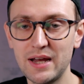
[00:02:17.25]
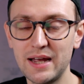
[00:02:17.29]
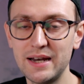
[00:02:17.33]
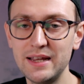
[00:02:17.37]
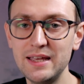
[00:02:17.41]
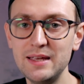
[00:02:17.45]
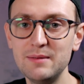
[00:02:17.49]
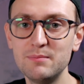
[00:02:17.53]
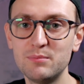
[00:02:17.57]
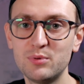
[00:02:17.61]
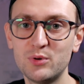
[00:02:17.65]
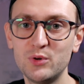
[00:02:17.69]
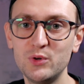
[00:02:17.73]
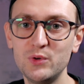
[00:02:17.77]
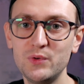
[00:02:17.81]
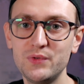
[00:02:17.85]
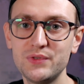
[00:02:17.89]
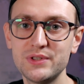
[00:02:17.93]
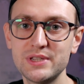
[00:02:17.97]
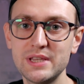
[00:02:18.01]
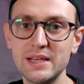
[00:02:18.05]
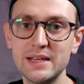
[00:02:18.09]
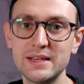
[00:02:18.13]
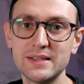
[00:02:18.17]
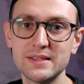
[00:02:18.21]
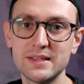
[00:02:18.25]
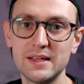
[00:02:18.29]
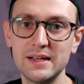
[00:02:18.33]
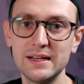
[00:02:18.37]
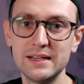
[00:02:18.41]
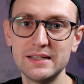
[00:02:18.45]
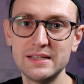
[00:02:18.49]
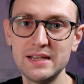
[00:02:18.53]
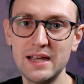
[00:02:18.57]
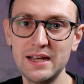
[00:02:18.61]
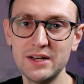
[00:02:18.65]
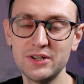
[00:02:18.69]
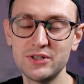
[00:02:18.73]
and it improves things
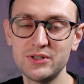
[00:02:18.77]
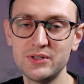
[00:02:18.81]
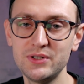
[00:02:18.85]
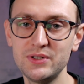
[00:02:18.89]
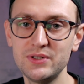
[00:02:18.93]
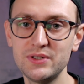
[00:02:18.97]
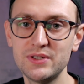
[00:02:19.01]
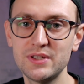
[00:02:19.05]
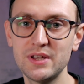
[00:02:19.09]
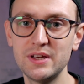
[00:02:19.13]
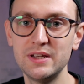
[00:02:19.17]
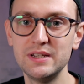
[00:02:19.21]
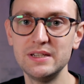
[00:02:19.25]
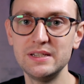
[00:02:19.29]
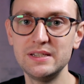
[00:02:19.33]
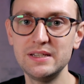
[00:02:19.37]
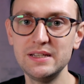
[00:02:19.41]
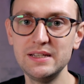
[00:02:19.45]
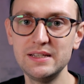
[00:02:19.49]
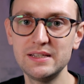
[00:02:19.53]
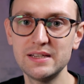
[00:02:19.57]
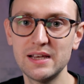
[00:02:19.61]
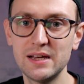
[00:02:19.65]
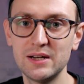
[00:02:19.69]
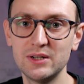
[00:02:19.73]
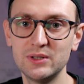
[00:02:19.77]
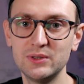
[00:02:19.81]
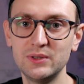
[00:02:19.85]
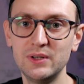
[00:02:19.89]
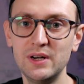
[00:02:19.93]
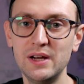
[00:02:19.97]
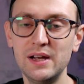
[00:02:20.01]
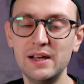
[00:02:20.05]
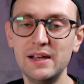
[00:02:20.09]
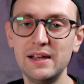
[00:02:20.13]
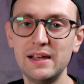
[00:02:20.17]
like textures and detail